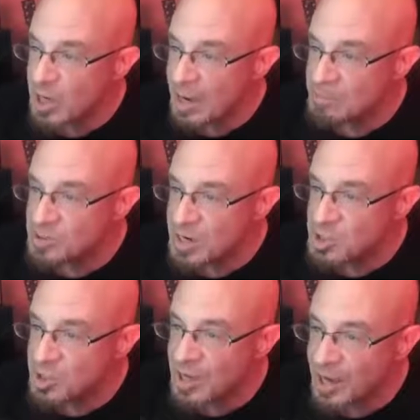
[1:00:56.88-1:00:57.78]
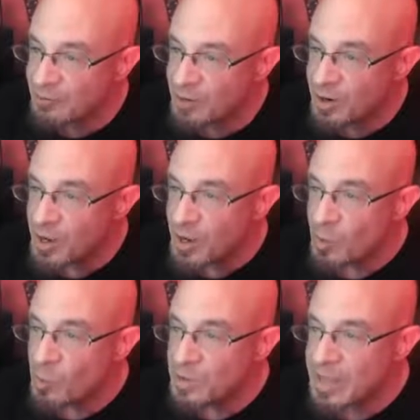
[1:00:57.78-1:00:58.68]
jam session ever
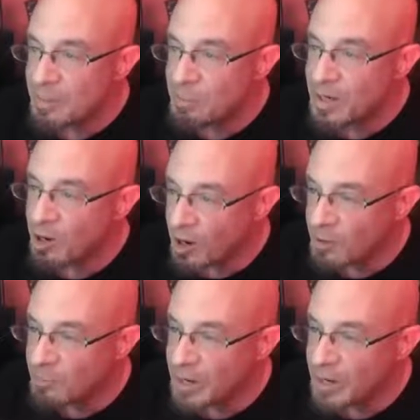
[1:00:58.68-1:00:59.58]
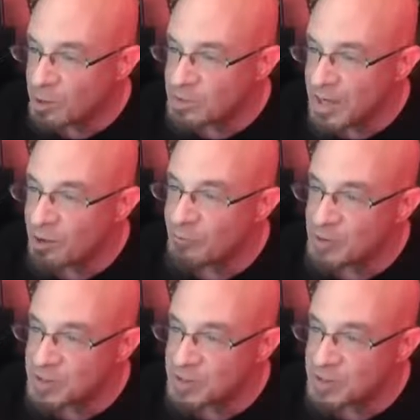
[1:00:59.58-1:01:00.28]
when they played Heartbreak Hotel for